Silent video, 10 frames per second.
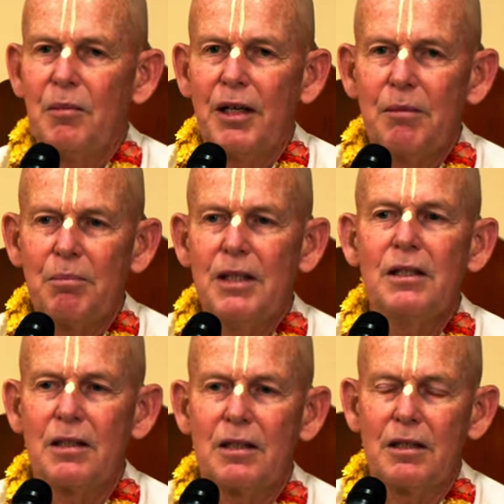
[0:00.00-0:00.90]
like
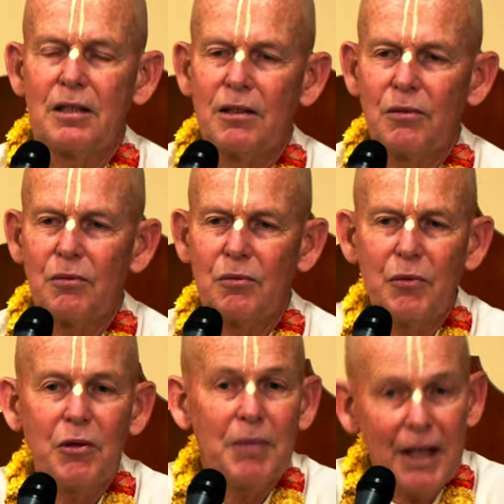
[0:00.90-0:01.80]
beasts. We
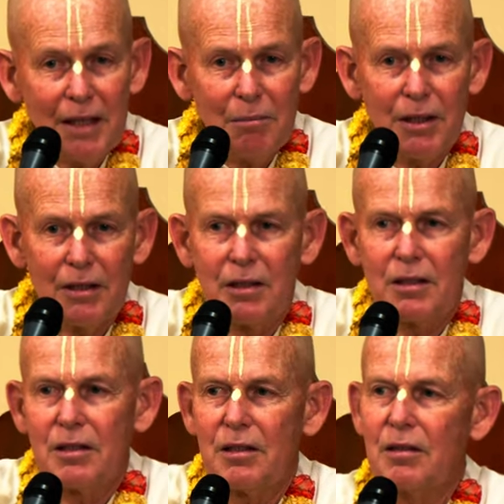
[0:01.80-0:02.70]
remain
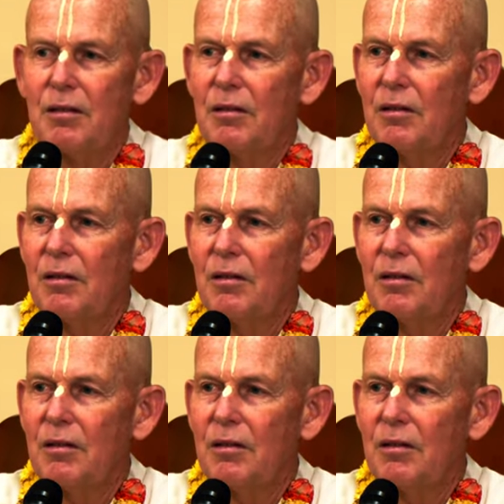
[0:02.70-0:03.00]
beasts.